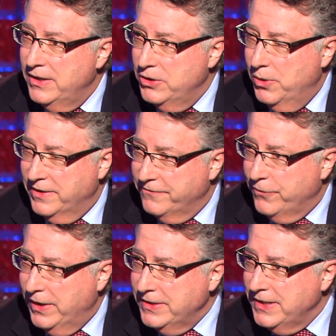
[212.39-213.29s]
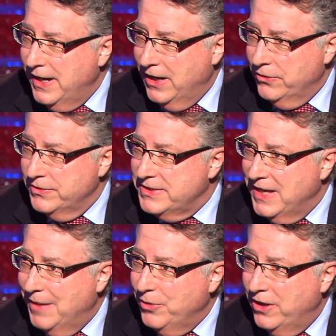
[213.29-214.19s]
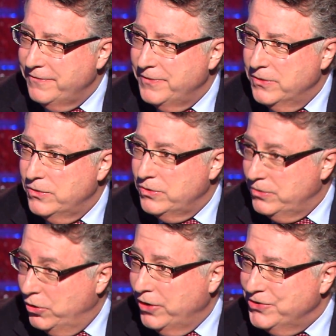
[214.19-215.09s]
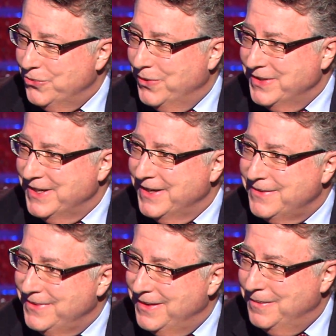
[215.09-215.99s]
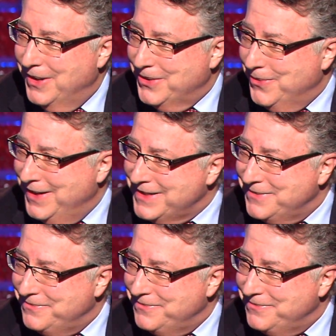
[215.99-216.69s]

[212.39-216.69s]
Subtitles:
You had a friend, Harold Samloff, who called you one day. Am I correct?